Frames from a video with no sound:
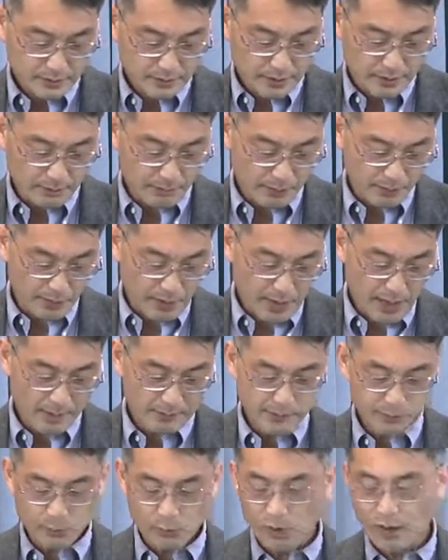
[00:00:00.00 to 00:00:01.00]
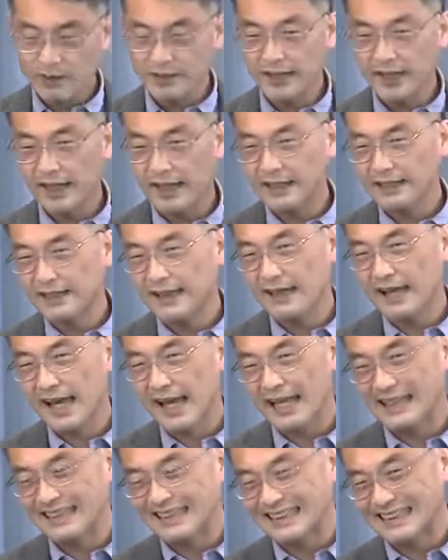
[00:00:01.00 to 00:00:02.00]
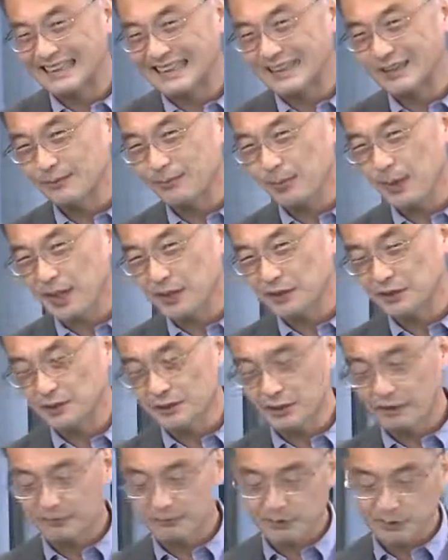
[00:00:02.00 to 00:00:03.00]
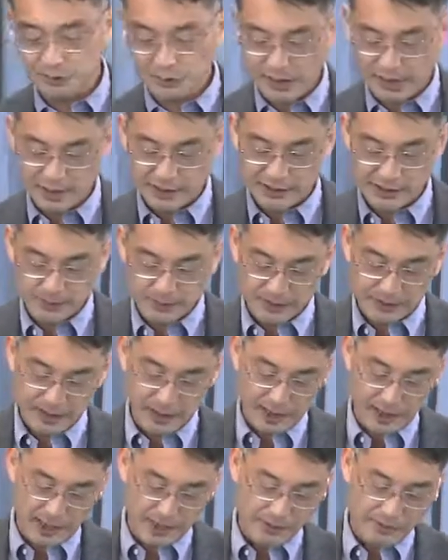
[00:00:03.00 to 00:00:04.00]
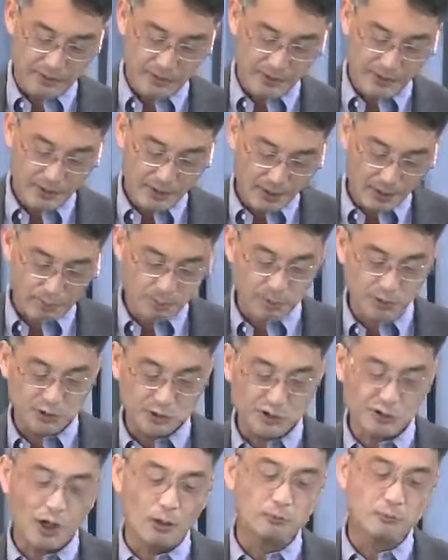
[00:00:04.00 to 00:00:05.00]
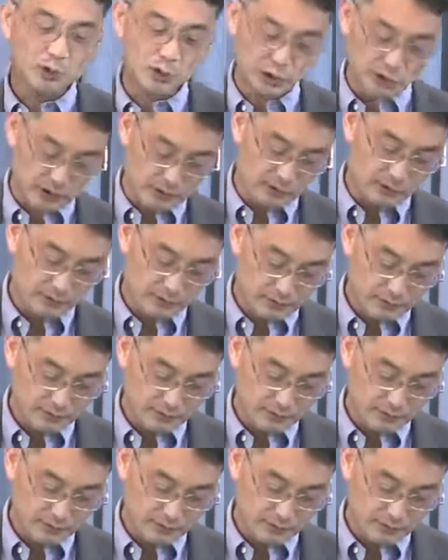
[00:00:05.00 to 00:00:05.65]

And perhaps one day the anticipation of grace became a presumption